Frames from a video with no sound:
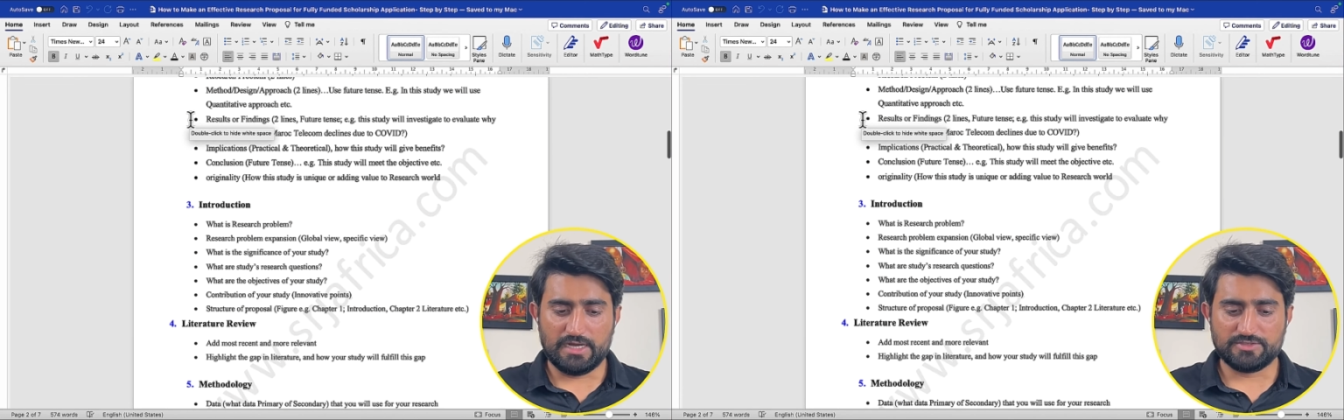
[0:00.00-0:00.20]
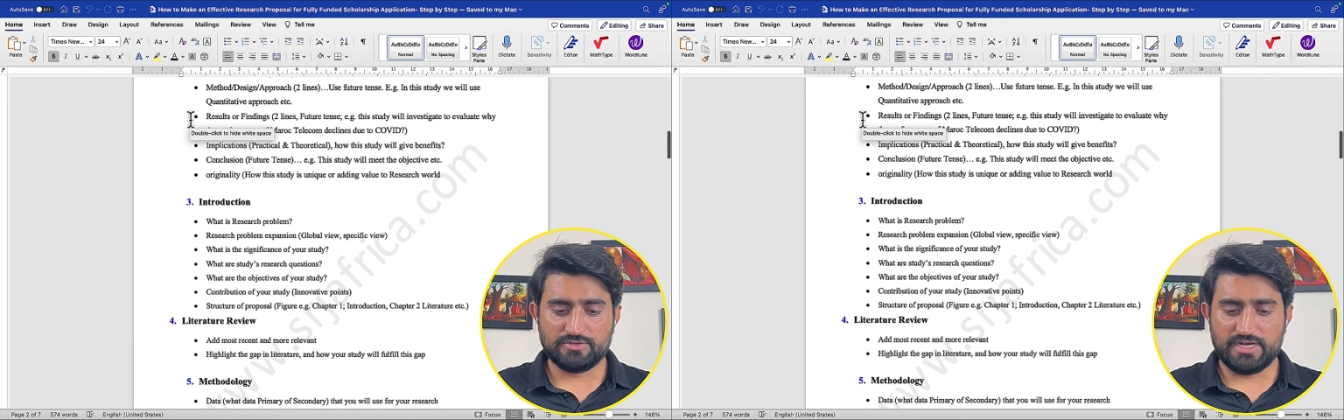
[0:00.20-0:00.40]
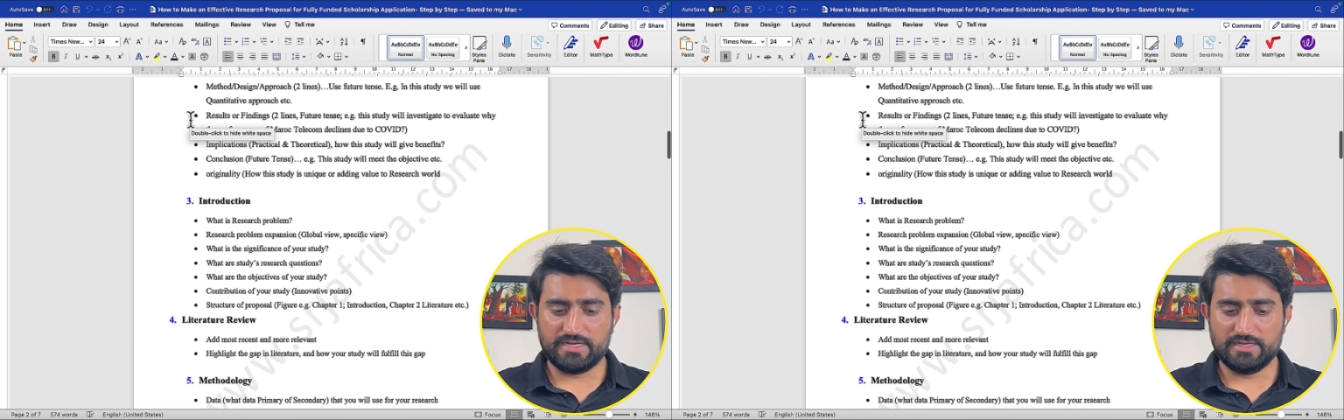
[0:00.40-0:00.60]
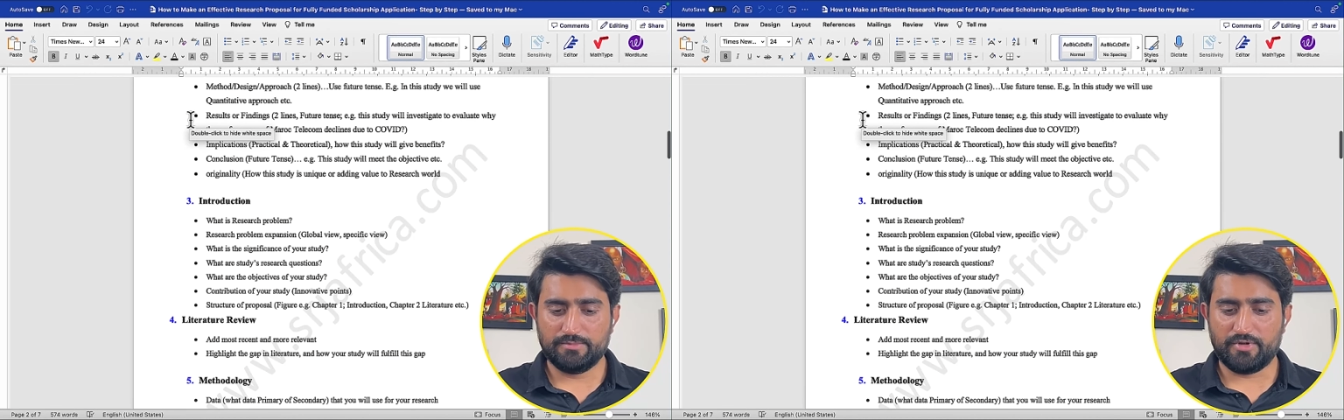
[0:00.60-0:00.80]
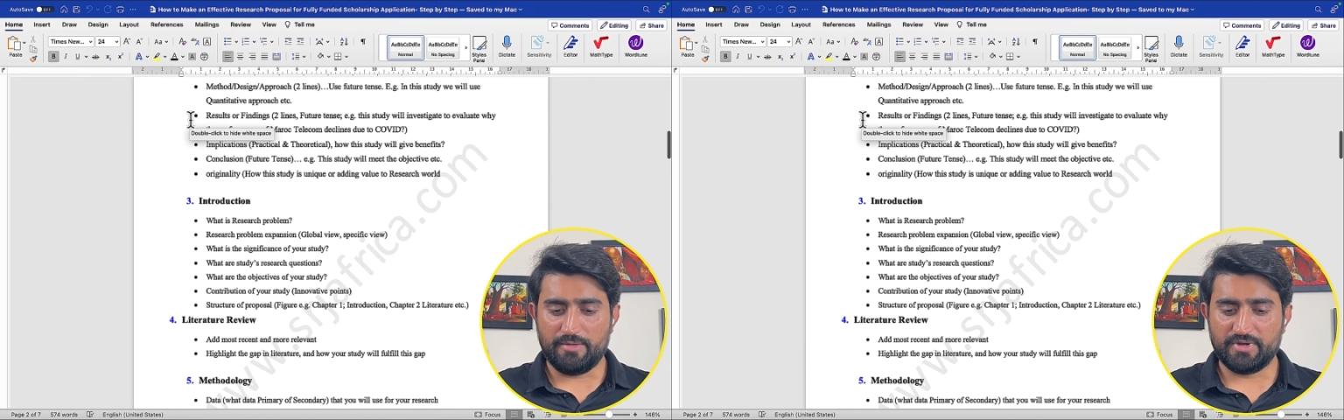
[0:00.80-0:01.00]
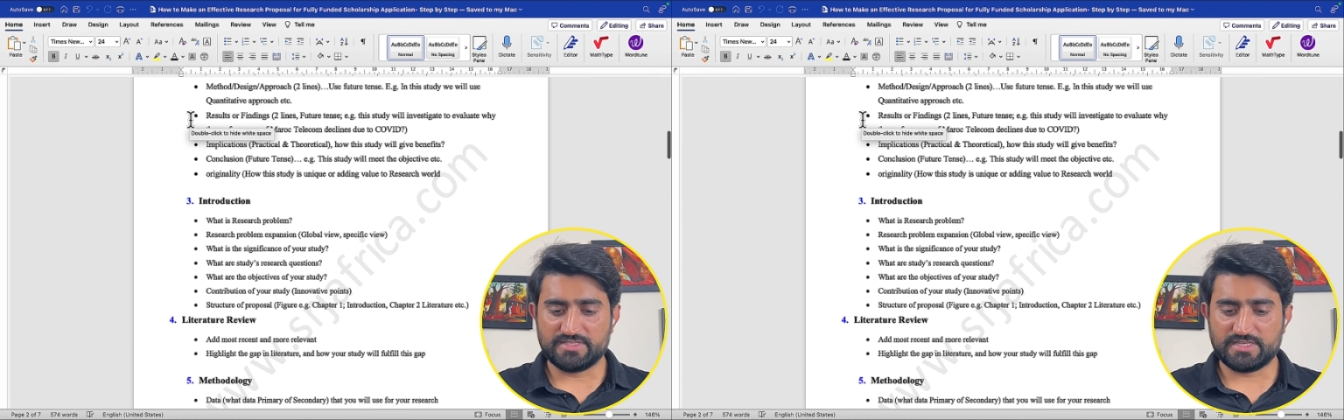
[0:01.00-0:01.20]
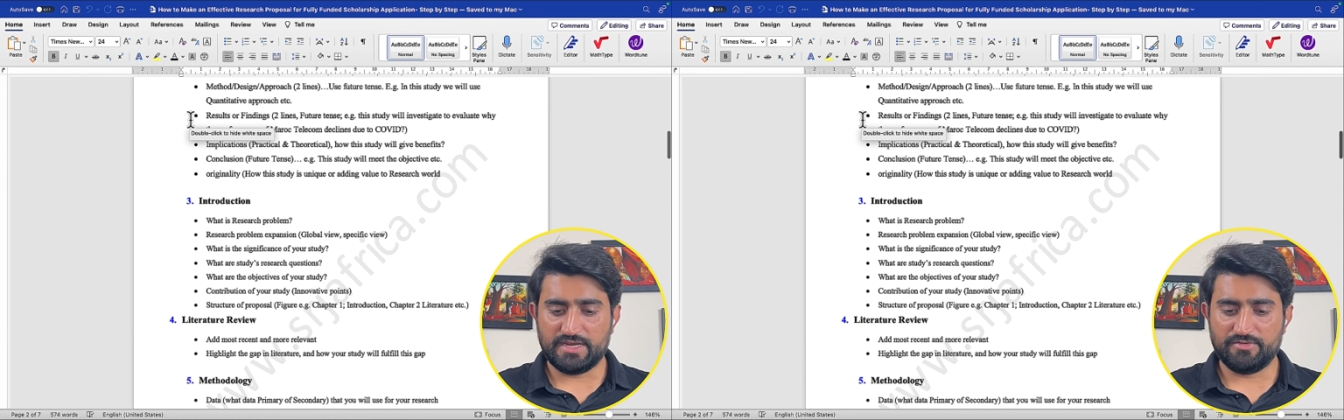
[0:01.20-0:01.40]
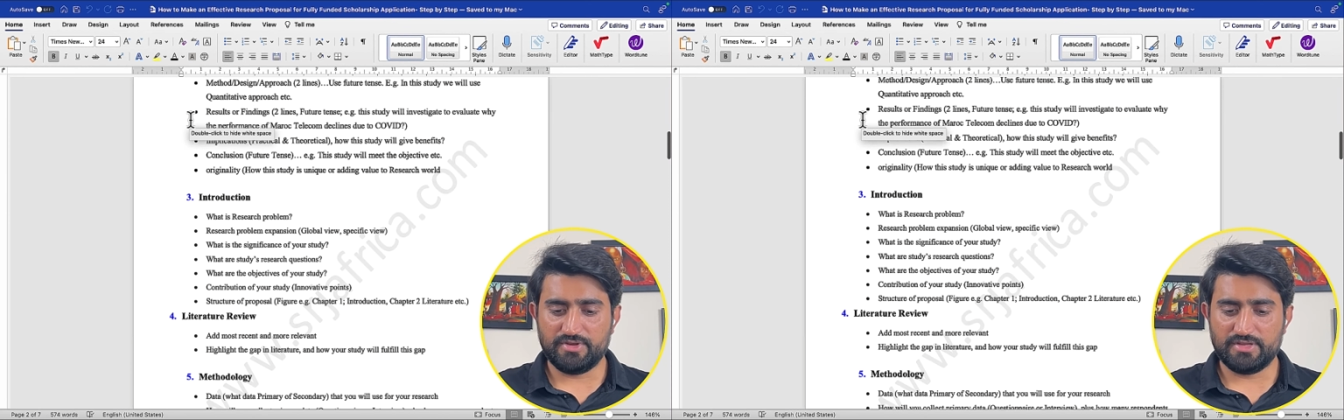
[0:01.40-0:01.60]
so data, primary and
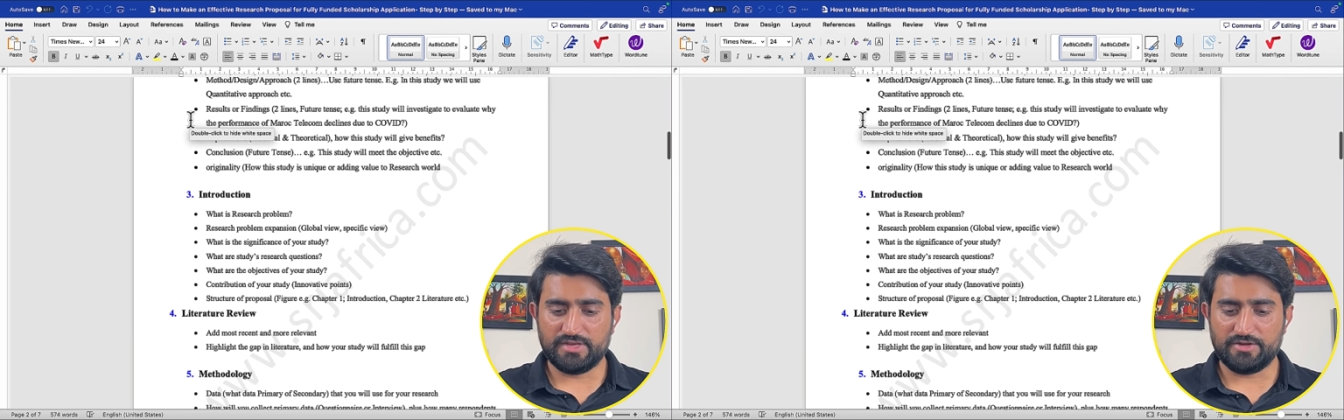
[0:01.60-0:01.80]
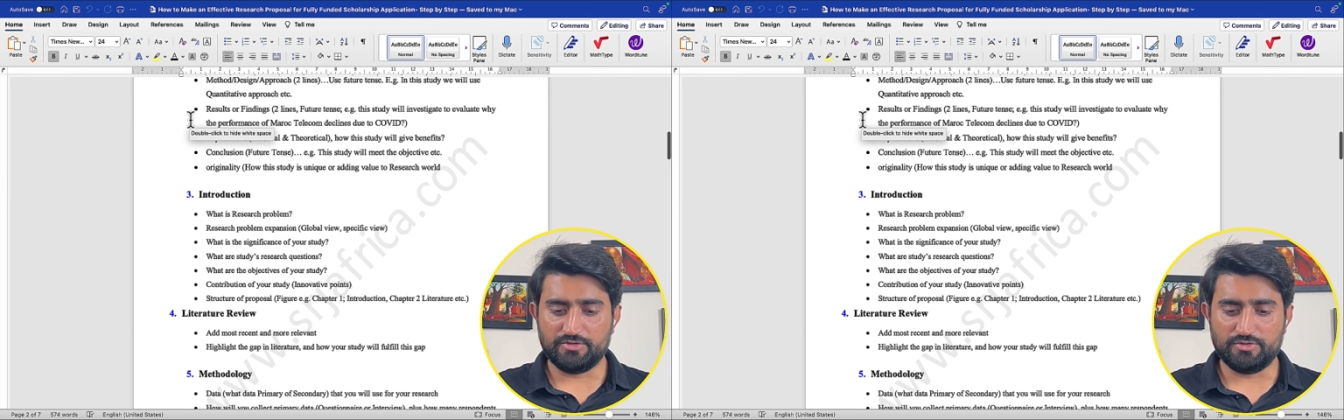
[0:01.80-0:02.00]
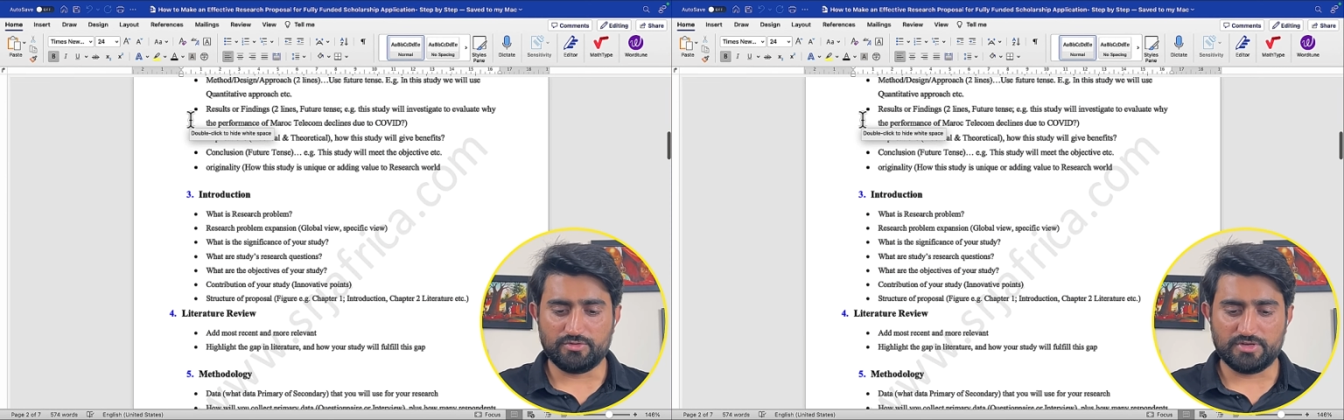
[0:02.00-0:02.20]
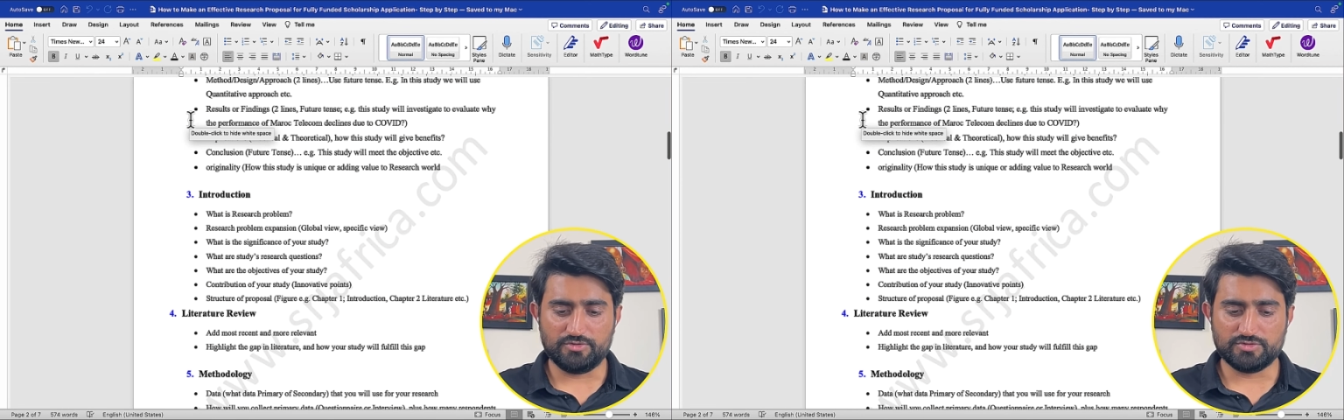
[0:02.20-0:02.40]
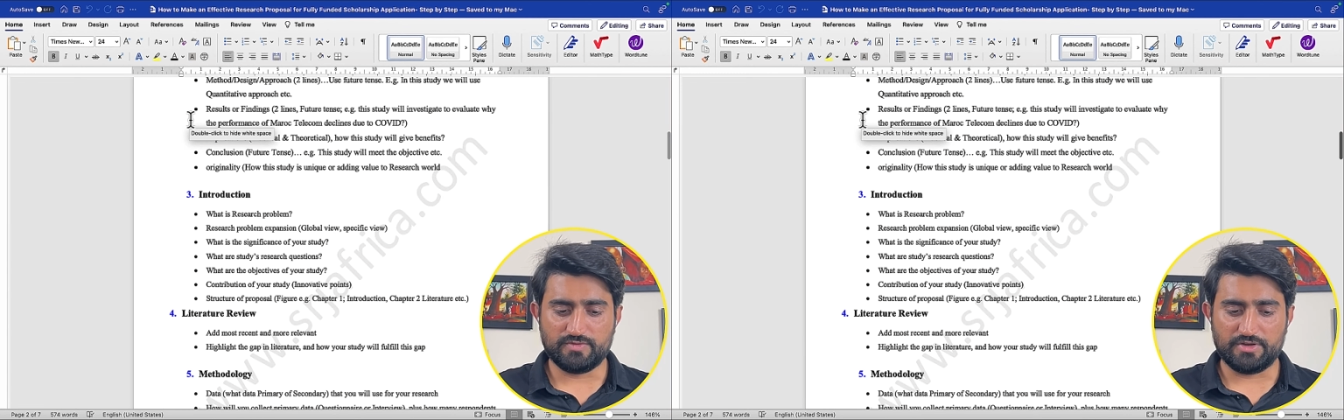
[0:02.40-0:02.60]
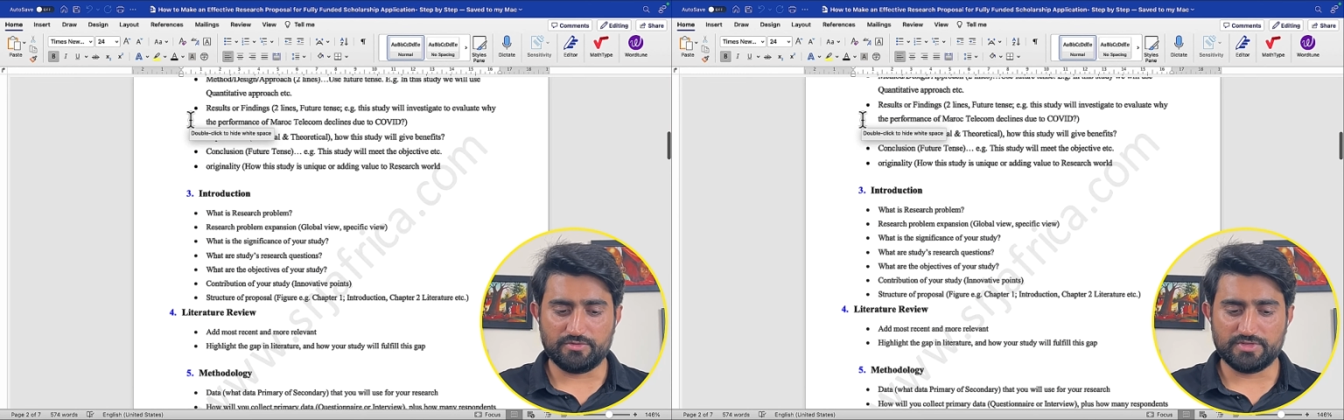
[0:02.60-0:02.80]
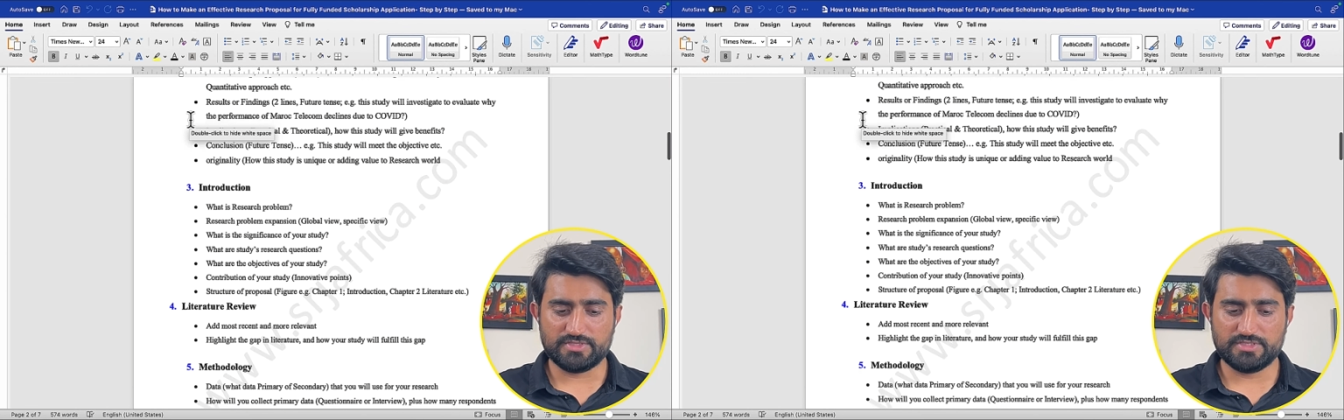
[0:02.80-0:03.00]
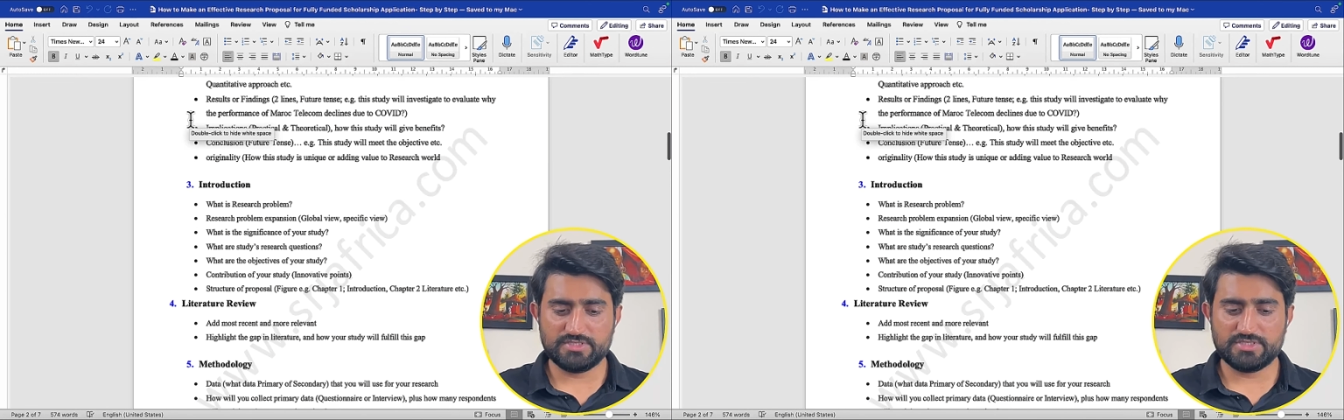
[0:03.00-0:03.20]
secondary, that you can use for your
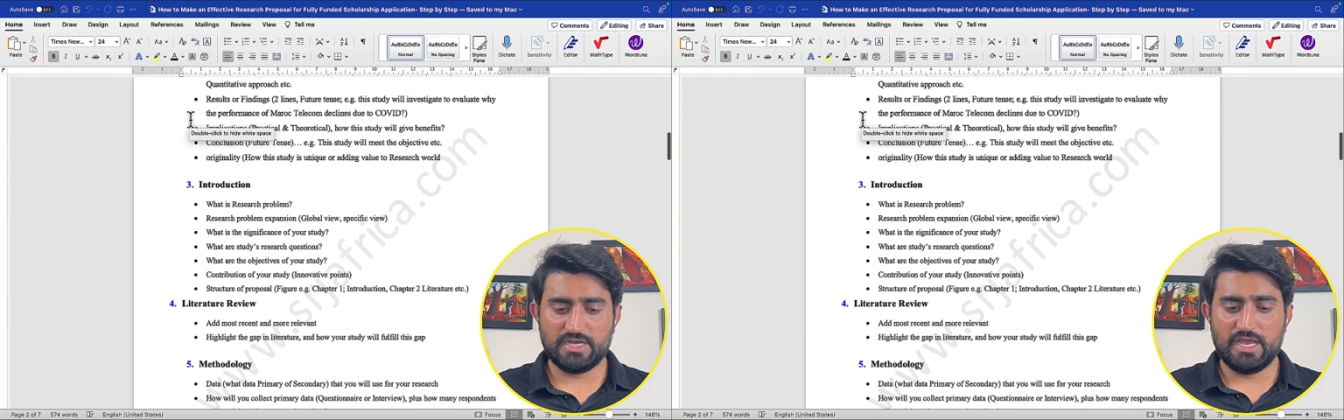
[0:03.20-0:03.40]
research.